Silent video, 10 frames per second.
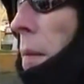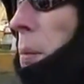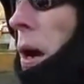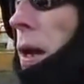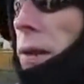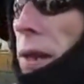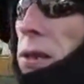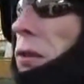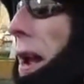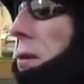But
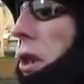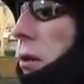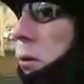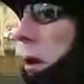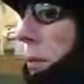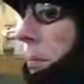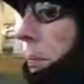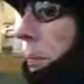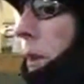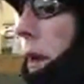these are our children,
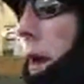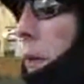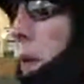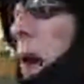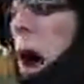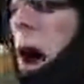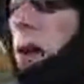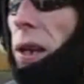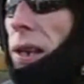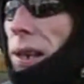you know, we
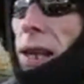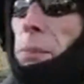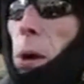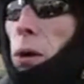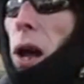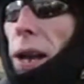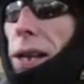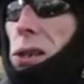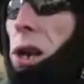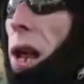can't keep on like
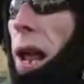this.